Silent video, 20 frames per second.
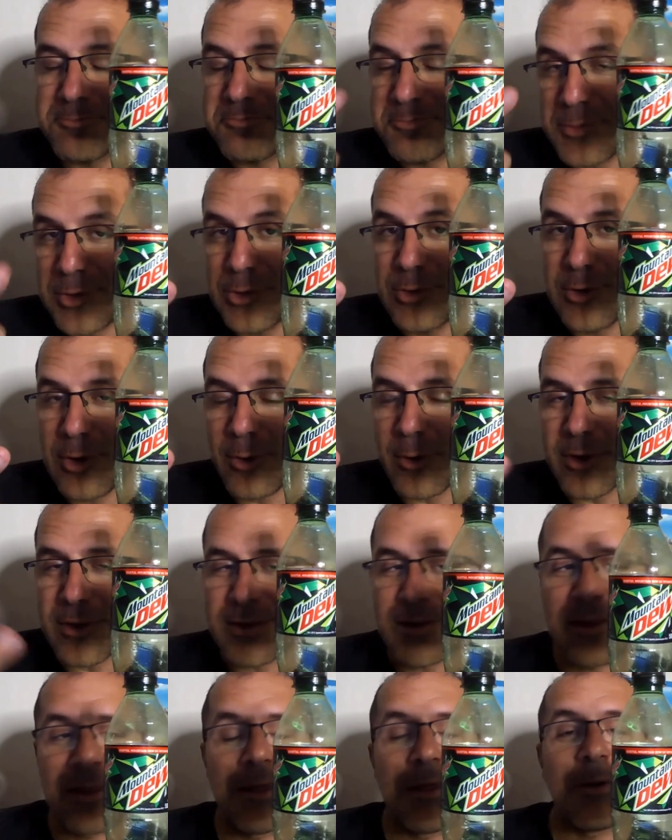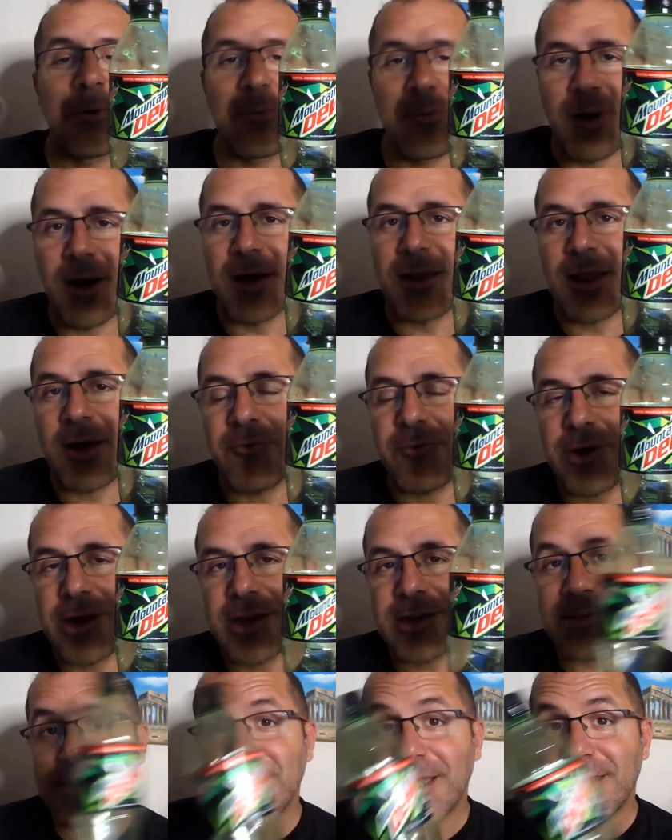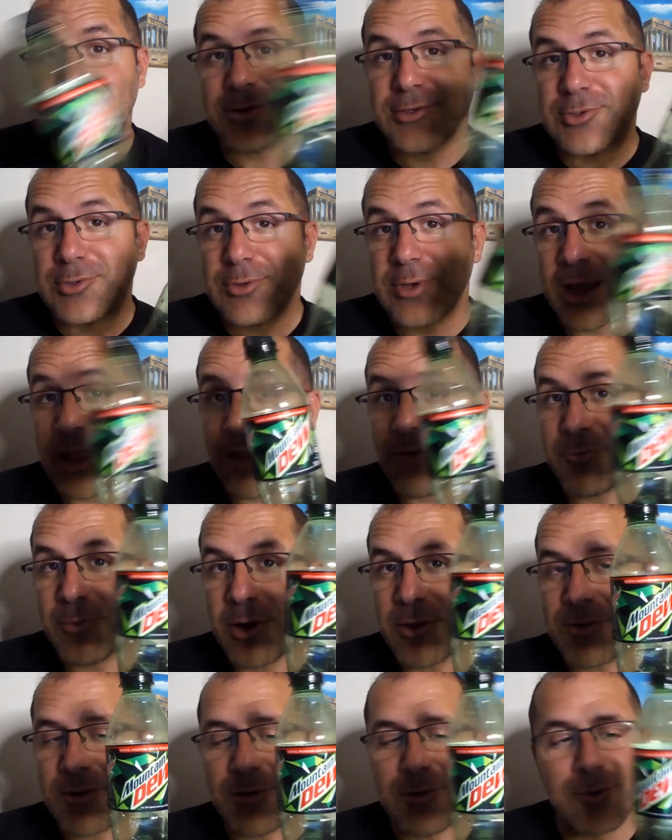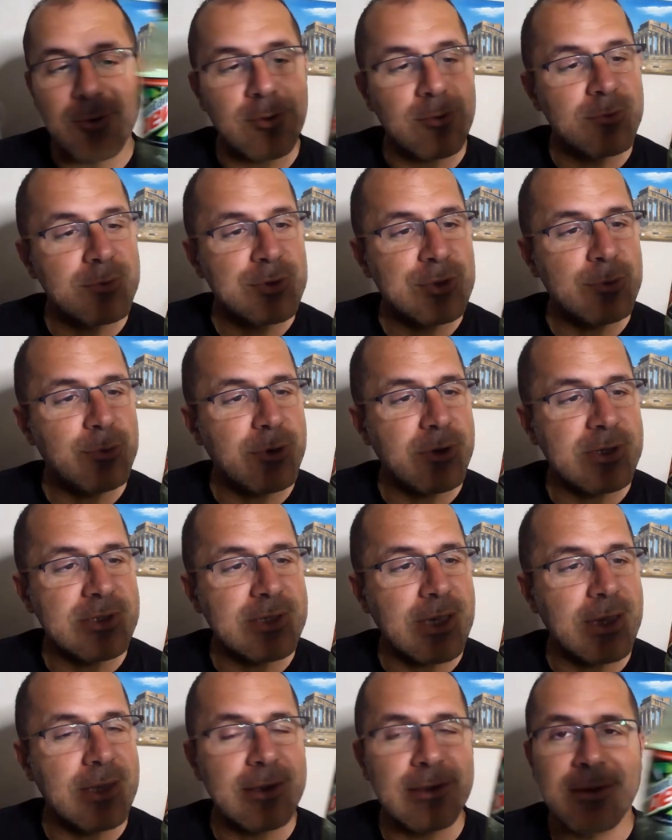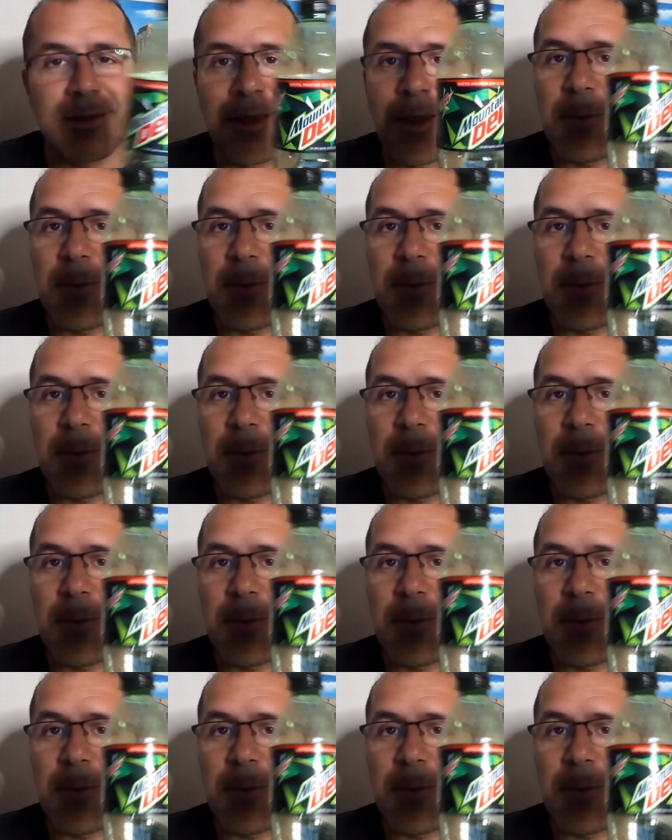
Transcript: You know it. But I'm very excited to have Mountain Dew. Super excited.